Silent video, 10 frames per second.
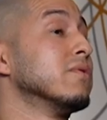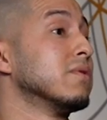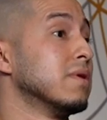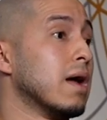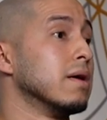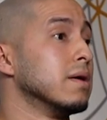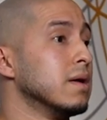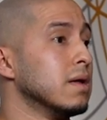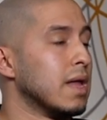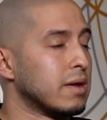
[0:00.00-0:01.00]
Right. Yeah.
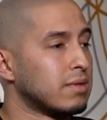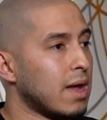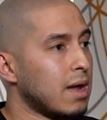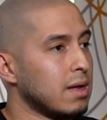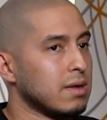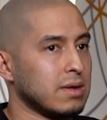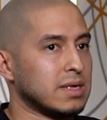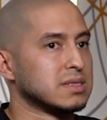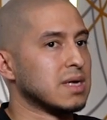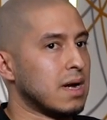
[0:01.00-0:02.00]
Like they're they smart.
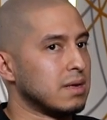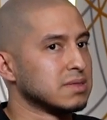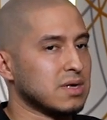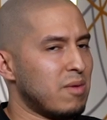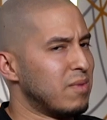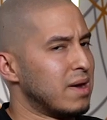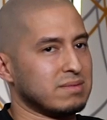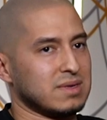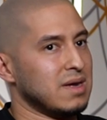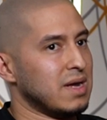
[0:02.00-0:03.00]
it's yeah. So I'm like,
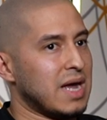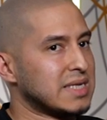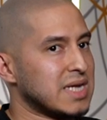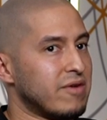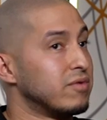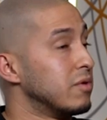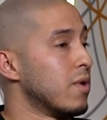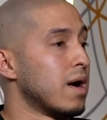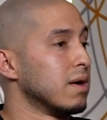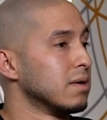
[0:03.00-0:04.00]
it's
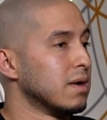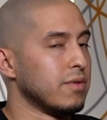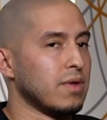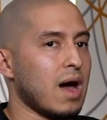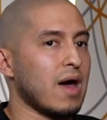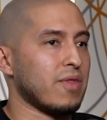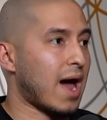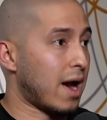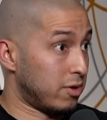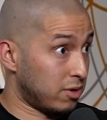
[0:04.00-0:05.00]
everywhere. Mm-hmm. And the the
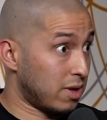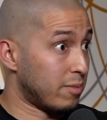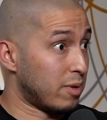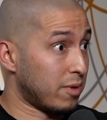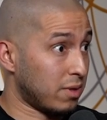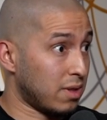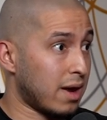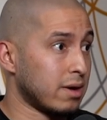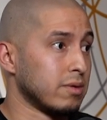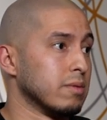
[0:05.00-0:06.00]
higher you climb up on the
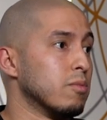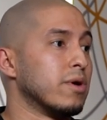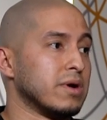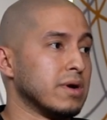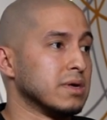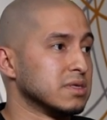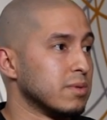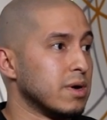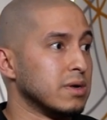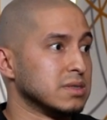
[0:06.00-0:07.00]
ladder, the more you're gonna
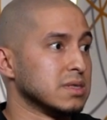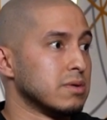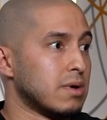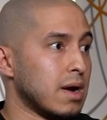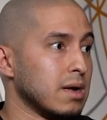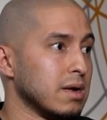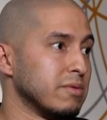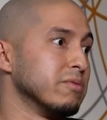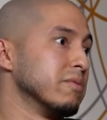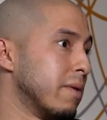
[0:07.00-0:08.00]
experience mm-hmm. it, right?
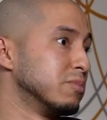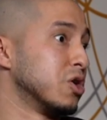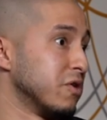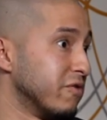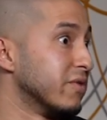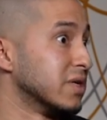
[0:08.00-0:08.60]
And Absolutely. I'm sure you've